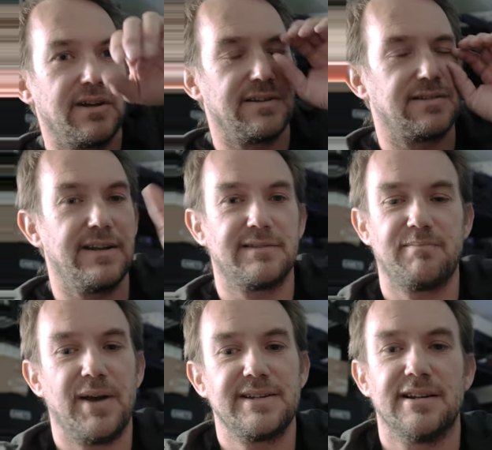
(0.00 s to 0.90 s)
It's
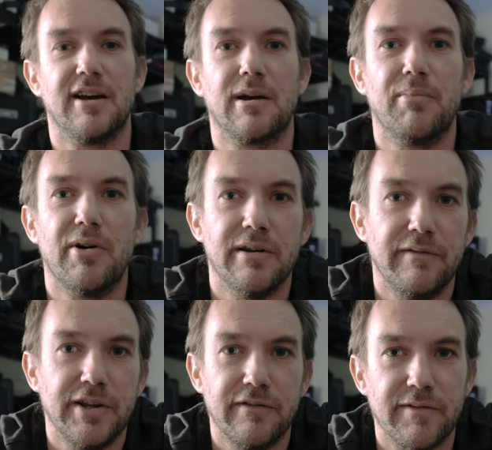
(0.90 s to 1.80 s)
basically like a point of
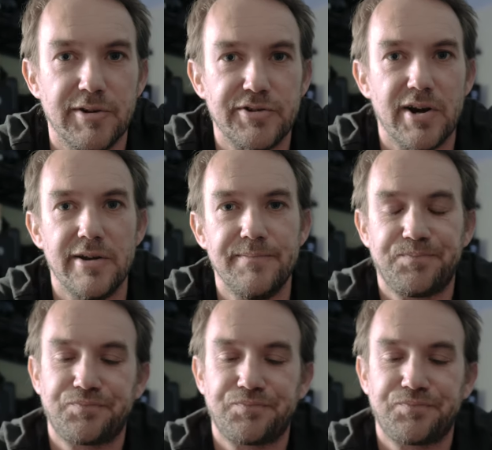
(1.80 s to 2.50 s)
view from the drone.